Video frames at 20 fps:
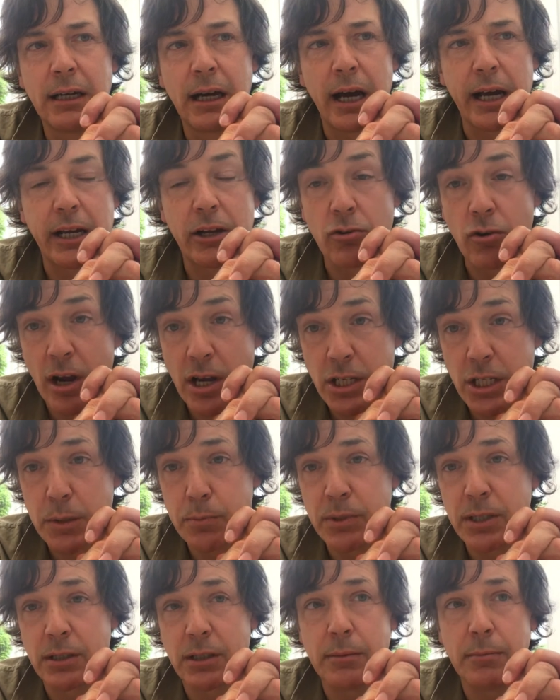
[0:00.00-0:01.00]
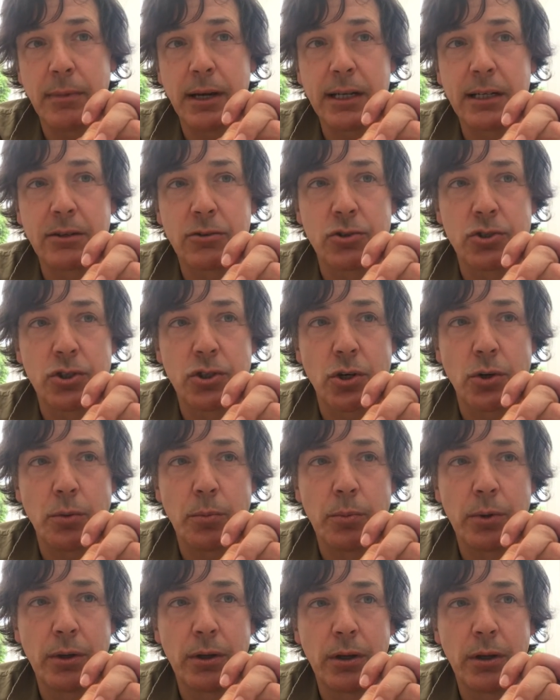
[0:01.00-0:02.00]
I grasped the
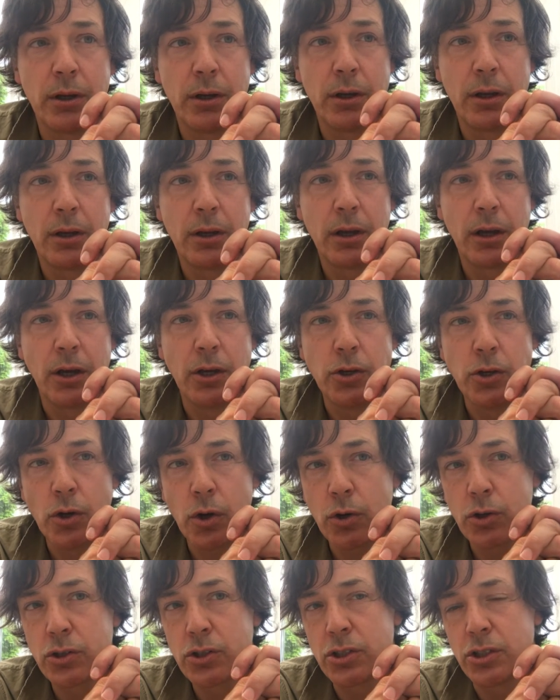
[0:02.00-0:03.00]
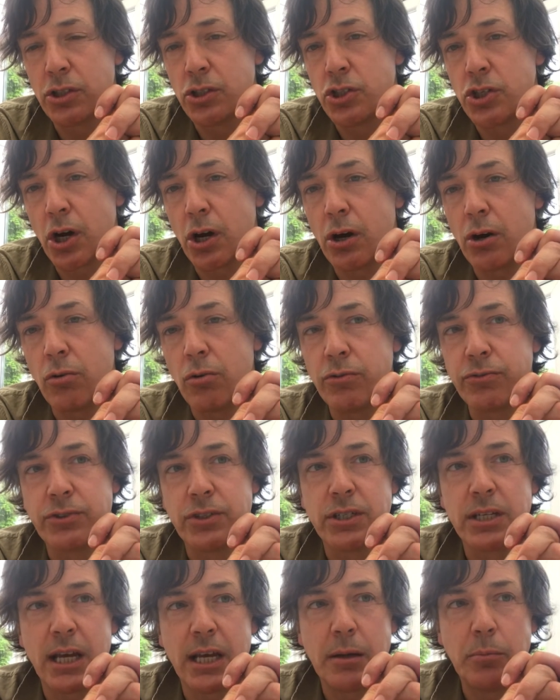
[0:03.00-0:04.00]
microscope and knocked the jar off the
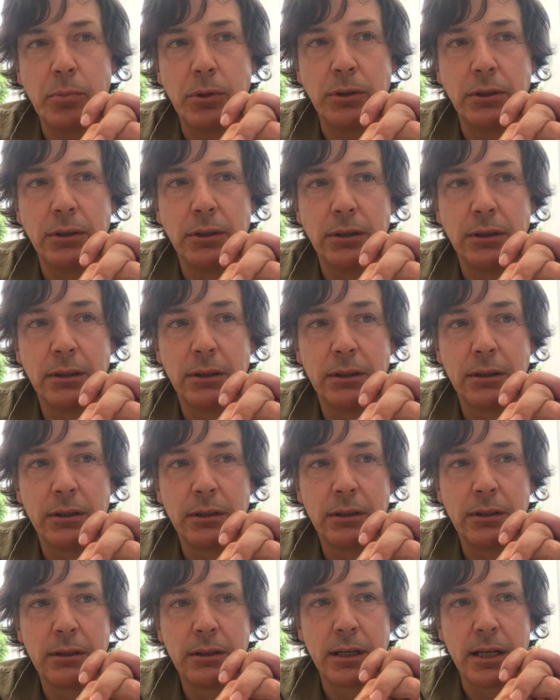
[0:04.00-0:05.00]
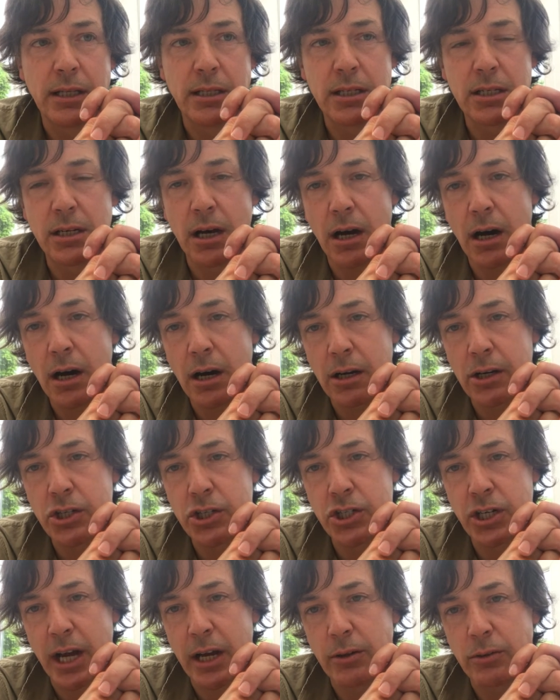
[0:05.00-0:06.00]
table, its dark
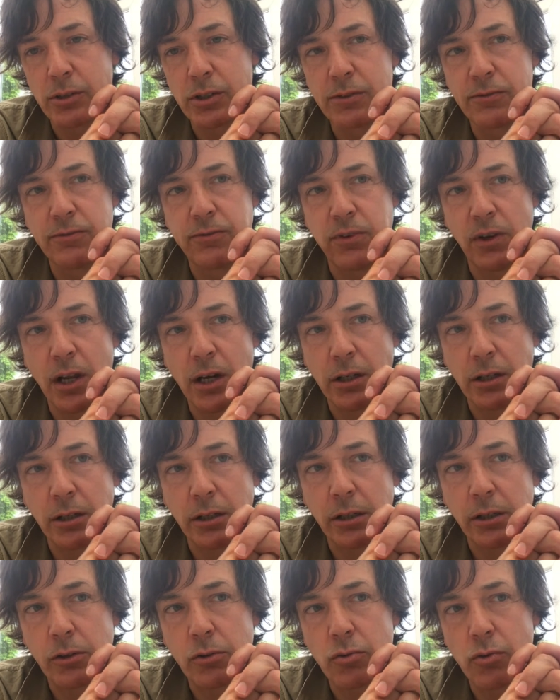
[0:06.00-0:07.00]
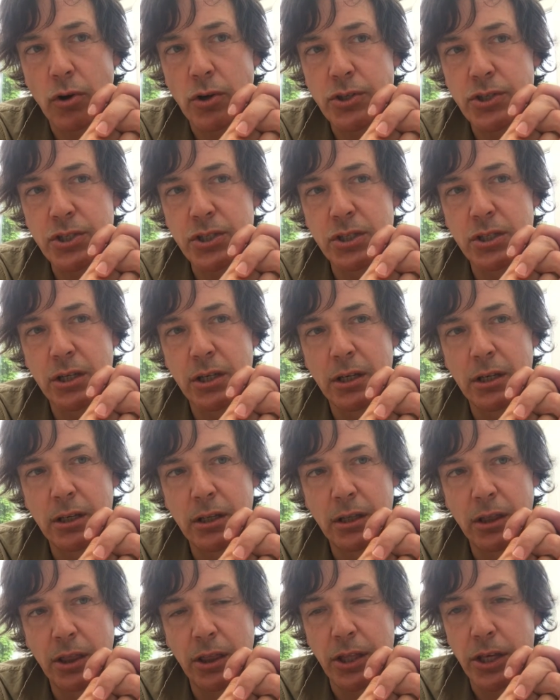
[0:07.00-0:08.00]
shout flung across
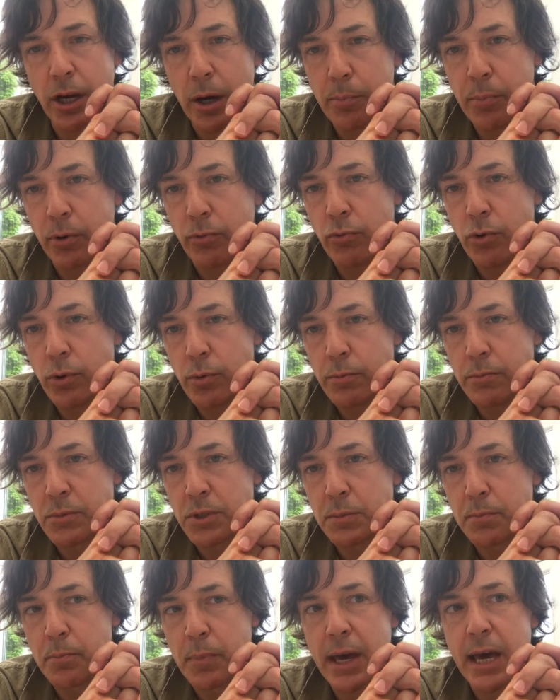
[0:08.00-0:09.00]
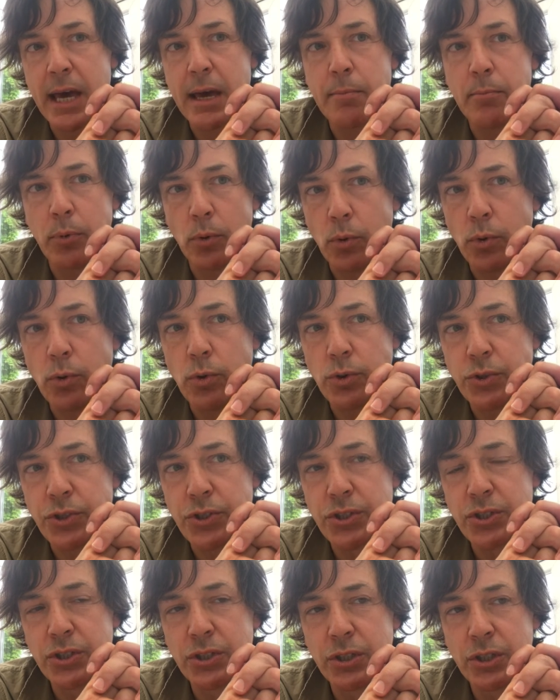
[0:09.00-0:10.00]
the upper room's bare
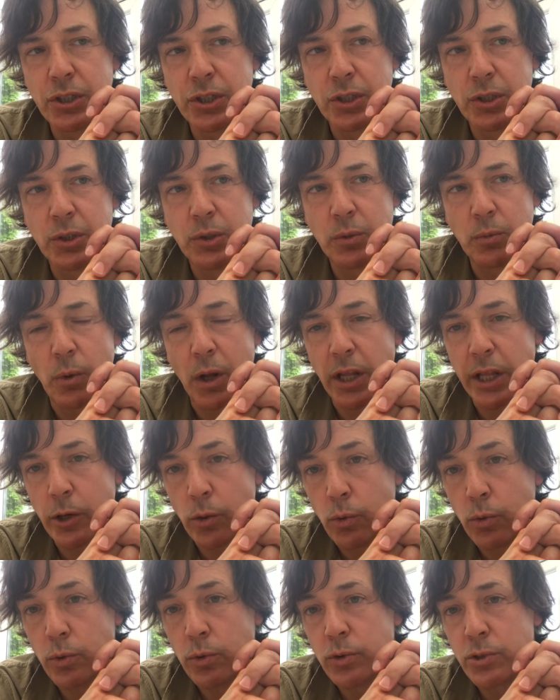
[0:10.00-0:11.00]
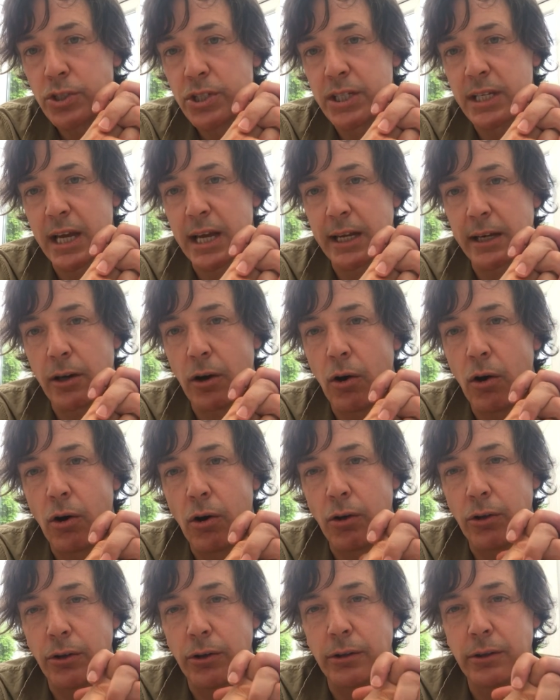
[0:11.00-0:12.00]
boards while they all sang
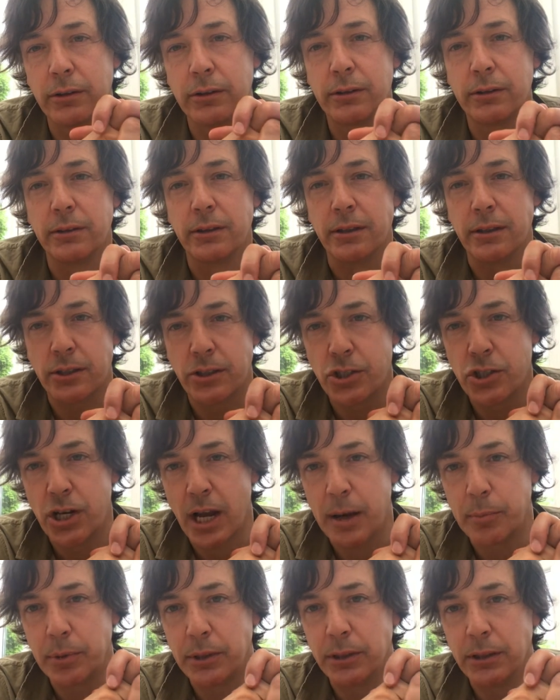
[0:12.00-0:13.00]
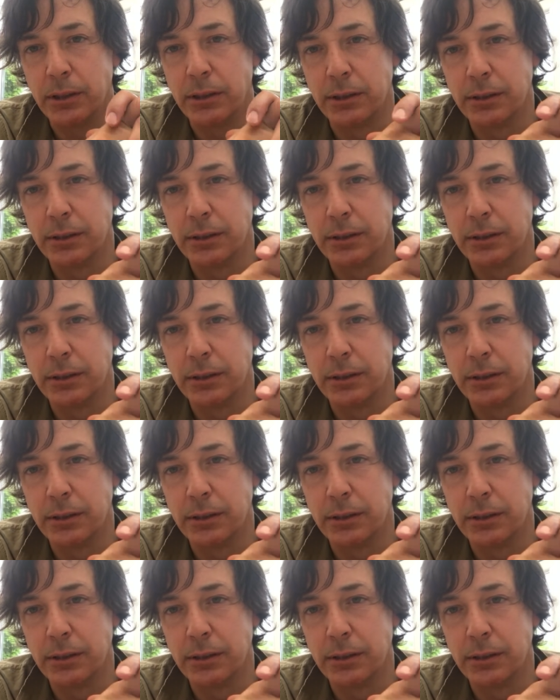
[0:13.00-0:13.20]
on in the chapel.